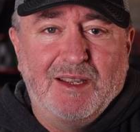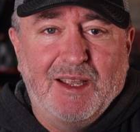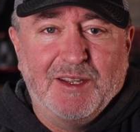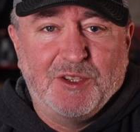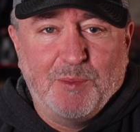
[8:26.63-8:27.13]

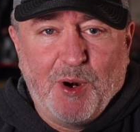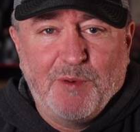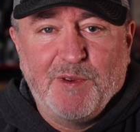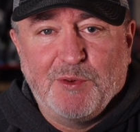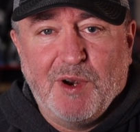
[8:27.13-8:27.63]
It's the
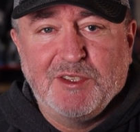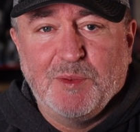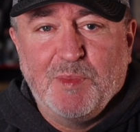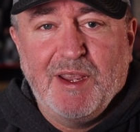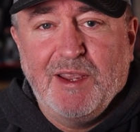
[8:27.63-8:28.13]
perfect
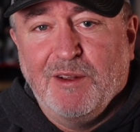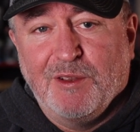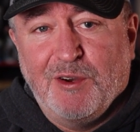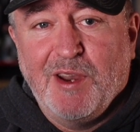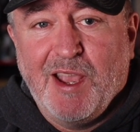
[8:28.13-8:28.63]
recipe to
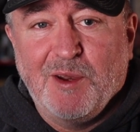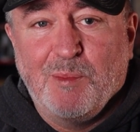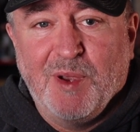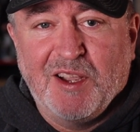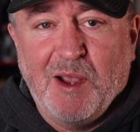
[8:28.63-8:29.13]
learn how to
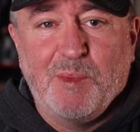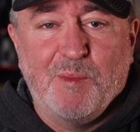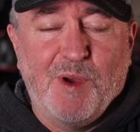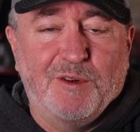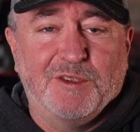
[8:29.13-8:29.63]
pick up a
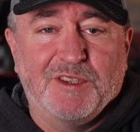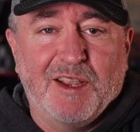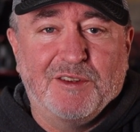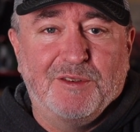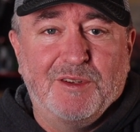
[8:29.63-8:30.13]

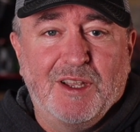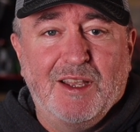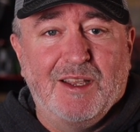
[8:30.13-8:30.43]
motorcycle